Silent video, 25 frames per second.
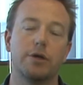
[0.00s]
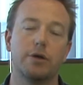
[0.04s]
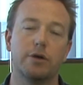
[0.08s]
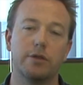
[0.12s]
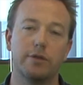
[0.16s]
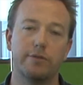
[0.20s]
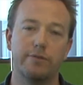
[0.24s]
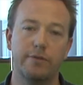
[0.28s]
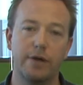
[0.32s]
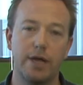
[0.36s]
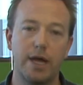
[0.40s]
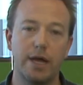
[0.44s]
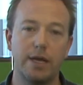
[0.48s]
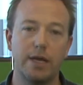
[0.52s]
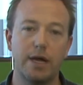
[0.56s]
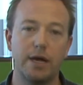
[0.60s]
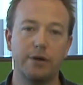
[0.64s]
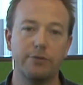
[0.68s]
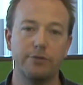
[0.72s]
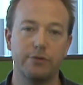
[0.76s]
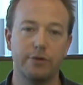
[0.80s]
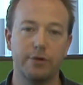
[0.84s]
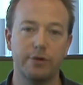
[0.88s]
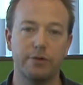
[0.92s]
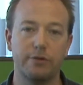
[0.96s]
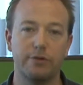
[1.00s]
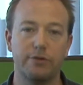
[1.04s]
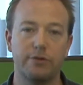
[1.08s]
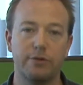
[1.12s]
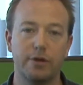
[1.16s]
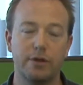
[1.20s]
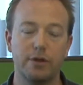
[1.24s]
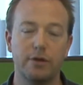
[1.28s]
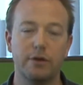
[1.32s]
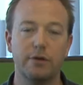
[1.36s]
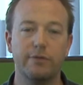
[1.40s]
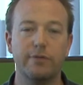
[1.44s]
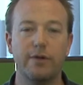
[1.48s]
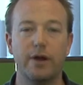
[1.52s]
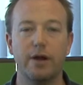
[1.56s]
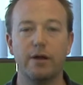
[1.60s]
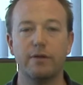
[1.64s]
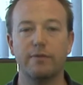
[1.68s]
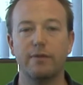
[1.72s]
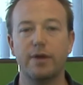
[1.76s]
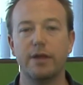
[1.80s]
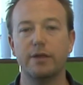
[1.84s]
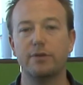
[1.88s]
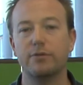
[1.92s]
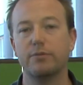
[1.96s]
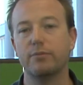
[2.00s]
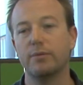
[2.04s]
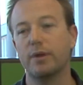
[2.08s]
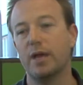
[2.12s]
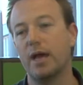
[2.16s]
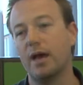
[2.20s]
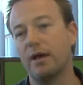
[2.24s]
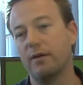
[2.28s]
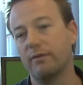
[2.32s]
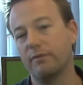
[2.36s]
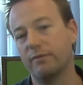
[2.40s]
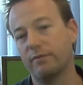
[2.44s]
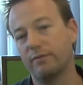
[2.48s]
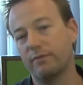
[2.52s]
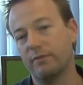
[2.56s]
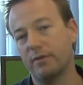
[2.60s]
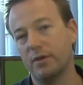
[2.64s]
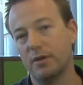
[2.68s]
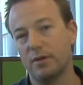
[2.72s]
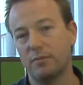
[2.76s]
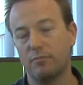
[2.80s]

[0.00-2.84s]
got the V800 is a lot of our events we have